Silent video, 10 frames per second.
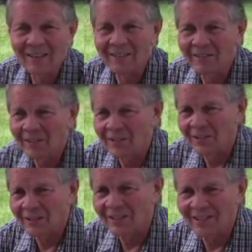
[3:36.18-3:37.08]

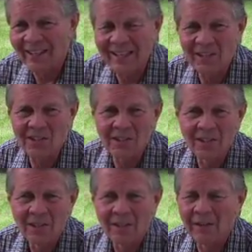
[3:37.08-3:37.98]
delays,
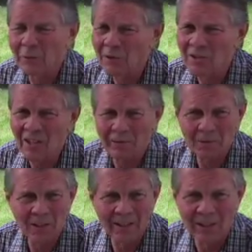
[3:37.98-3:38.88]
and there were several
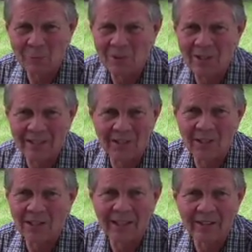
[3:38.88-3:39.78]
delays besides the
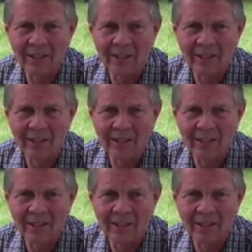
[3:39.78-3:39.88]
delay